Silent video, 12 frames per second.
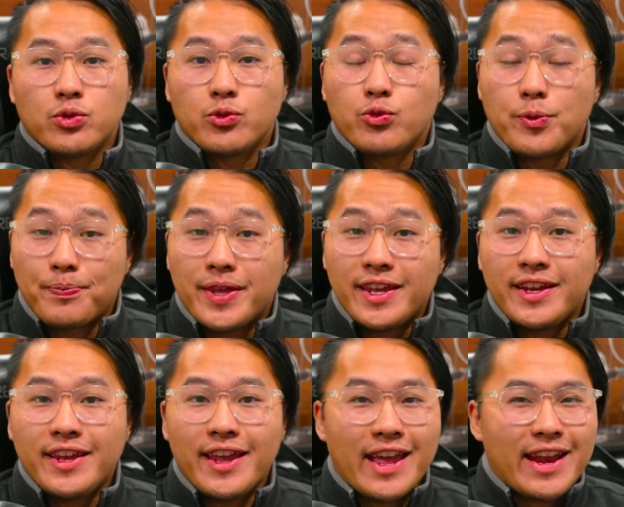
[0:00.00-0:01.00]

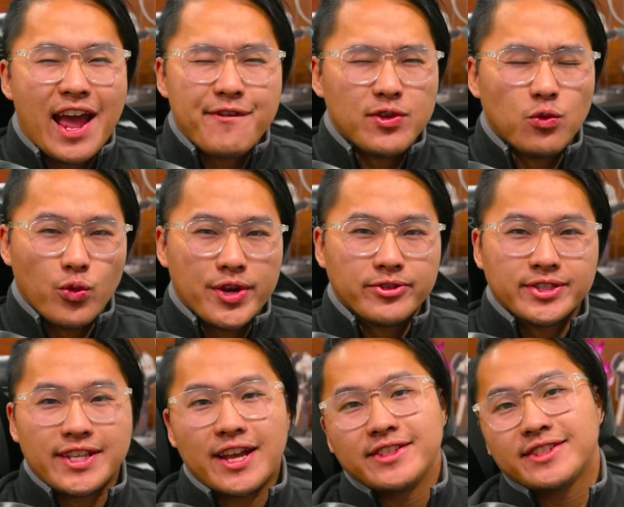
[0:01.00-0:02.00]
repeating and having weird
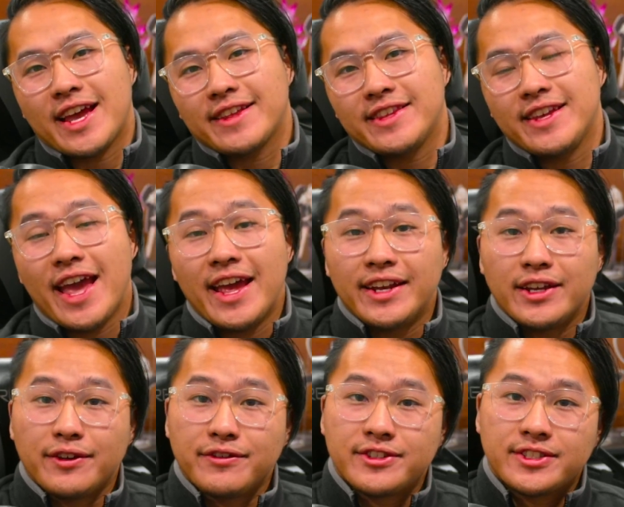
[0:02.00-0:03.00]
sounds at the end
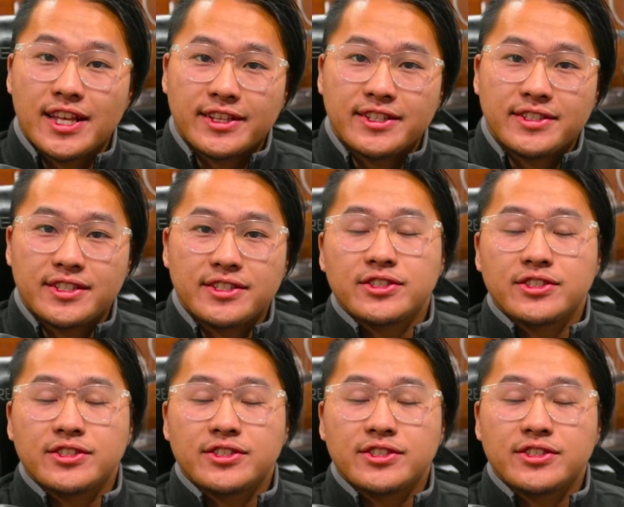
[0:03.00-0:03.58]
of sentences,